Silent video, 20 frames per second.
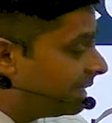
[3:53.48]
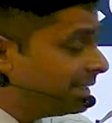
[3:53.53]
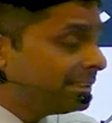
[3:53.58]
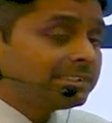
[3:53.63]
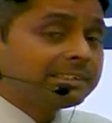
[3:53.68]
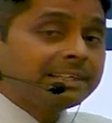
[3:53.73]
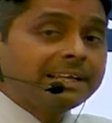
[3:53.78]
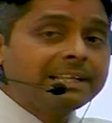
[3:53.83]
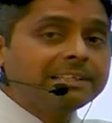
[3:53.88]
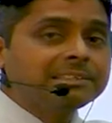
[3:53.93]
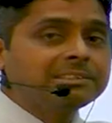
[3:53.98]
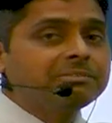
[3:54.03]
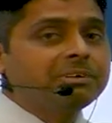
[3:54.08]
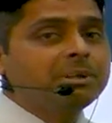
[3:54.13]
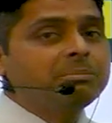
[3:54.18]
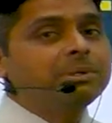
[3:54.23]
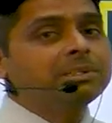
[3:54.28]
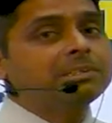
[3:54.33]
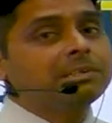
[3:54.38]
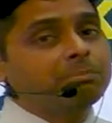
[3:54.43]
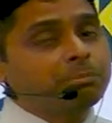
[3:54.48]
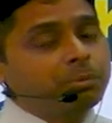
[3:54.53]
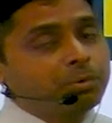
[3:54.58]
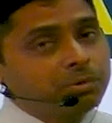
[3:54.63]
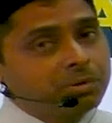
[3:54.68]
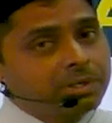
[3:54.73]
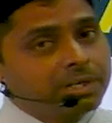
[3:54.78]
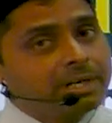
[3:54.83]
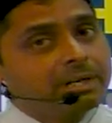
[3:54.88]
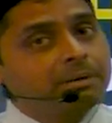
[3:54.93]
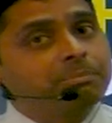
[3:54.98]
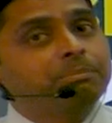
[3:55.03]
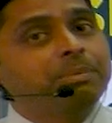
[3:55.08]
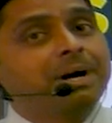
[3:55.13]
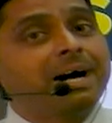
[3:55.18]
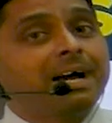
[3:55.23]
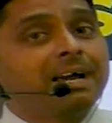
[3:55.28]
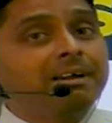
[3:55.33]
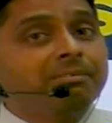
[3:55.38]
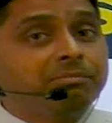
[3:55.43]
these tests will be supported
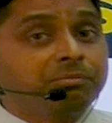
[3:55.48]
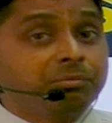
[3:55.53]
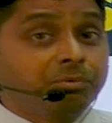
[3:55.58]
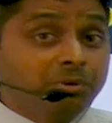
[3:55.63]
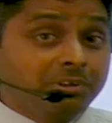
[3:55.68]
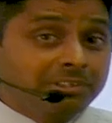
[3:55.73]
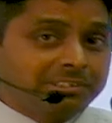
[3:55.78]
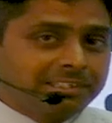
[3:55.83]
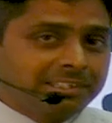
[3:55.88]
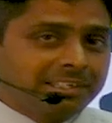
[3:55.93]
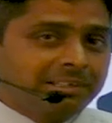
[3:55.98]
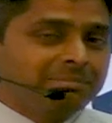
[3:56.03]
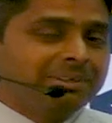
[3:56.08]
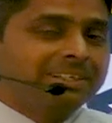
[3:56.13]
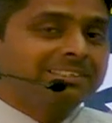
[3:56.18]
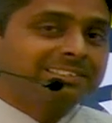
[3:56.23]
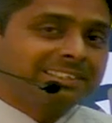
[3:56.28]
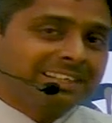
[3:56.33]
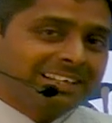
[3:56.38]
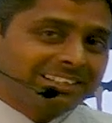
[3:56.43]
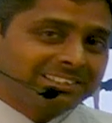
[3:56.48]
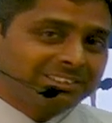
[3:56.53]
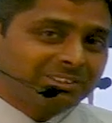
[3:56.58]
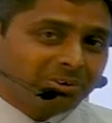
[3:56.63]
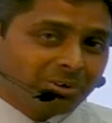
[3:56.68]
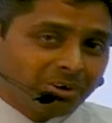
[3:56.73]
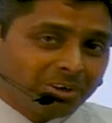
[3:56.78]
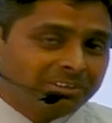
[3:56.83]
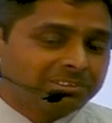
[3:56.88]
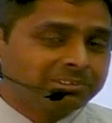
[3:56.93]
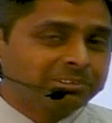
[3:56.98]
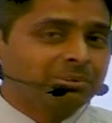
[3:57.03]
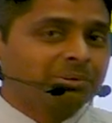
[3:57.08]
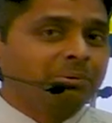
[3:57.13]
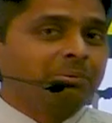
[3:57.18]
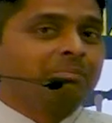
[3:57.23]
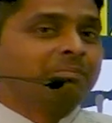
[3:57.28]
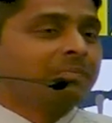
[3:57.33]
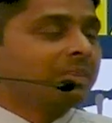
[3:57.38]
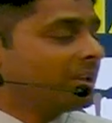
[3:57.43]
by full syllabus test
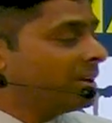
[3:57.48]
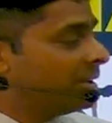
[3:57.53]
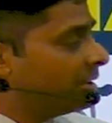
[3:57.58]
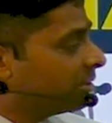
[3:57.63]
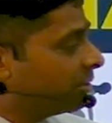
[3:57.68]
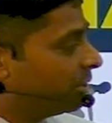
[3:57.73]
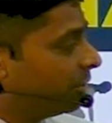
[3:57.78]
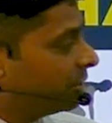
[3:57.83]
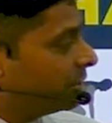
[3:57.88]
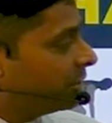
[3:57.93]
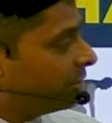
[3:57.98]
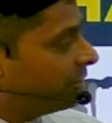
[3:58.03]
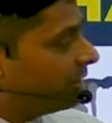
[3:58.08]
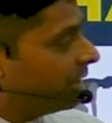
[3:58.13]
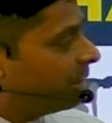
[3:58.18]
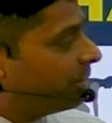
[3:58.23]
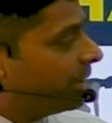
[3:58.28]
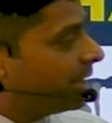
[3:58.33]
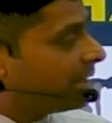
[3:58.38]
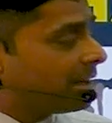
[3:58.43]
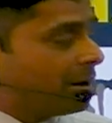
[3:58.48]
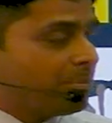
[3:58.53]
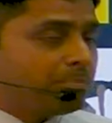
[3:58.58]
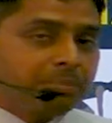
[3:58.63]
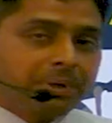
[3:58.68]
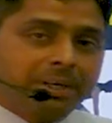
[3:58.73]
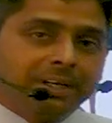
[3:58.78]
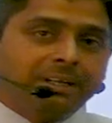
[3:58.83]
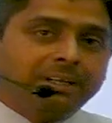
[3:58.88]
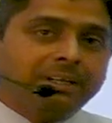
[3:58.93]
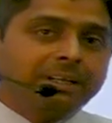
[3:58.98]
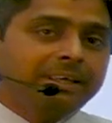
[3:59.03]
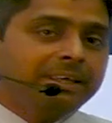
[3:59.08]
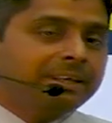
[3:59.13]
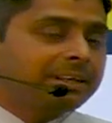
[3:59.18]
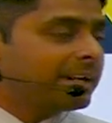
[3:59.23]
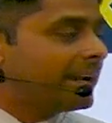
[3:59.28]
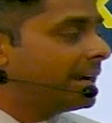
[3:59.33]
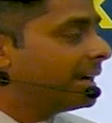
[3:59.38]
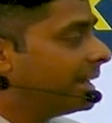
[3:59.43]
also. So you will be completely
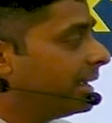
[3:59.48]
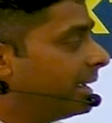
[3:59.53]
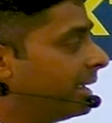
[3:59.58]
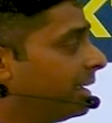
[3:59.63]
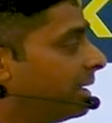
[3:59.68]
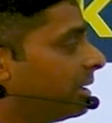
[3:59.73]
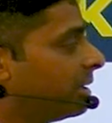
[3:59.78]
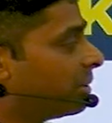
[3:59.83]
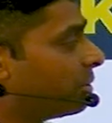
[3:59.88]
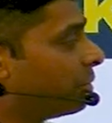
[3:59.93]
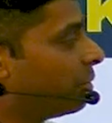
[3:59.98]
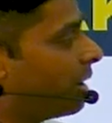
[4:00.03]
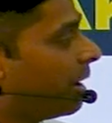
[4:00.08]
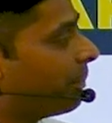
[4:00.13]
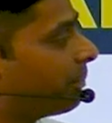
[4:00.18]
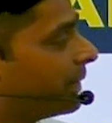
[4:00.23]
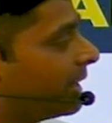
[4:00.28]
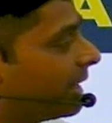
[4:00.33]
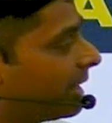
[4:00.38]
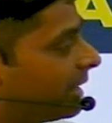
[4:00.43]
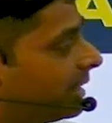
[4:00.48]
ready to appear